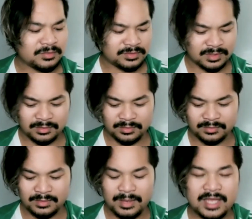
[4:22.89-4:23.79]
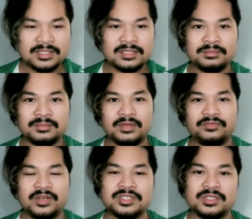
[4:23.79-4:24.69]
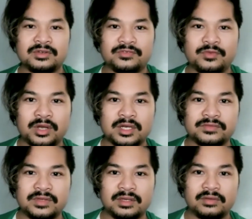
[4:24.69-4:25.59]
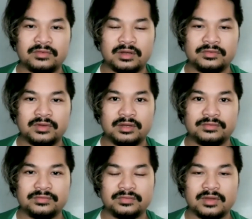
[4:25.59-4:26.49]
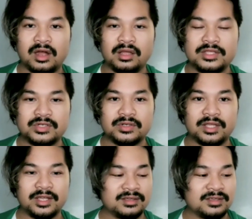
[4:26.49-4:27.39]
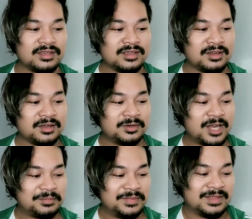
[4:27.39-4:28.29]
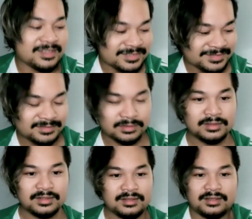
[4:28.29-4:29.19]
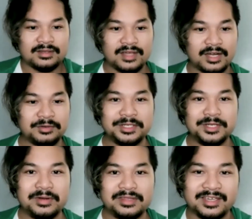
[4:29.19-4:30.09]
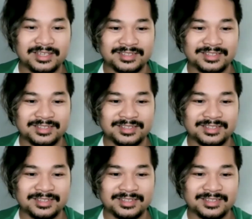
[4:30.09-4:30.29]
So imagine finishing your 4 years of college and you're like, crap, I don't really know anything.